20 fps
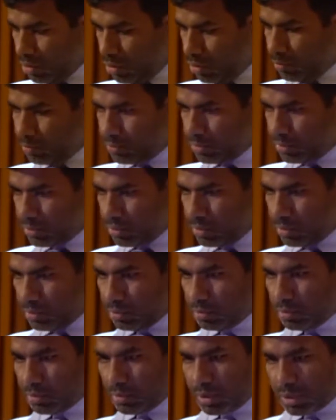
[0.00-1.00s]
Oops.
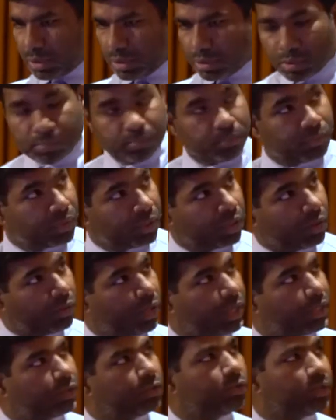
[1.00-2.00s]
I
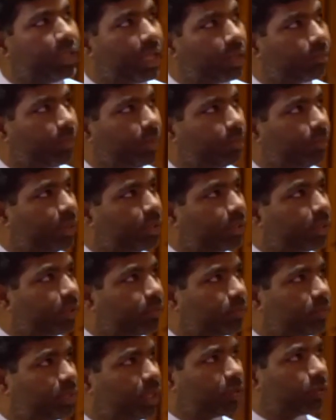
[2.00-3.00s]
would like to thank my
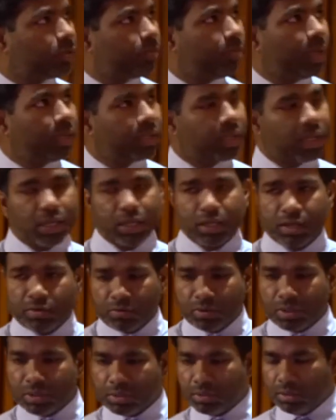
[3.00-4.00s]
mentor, Dr. Banke
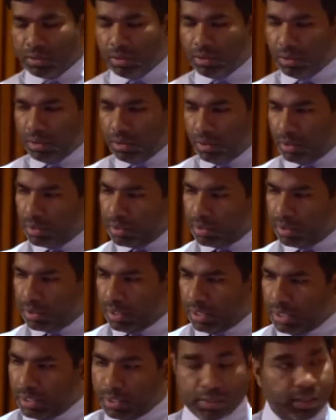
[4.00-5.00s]
Agarwal
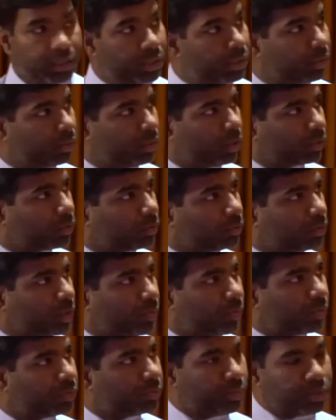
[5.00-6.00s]
and Dr.
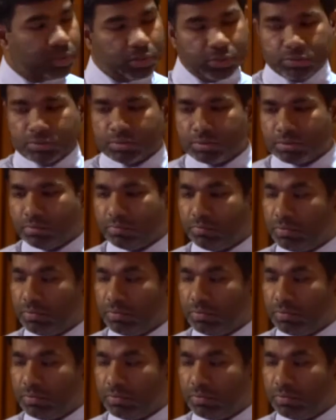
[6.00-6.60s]
Thomas Burrows.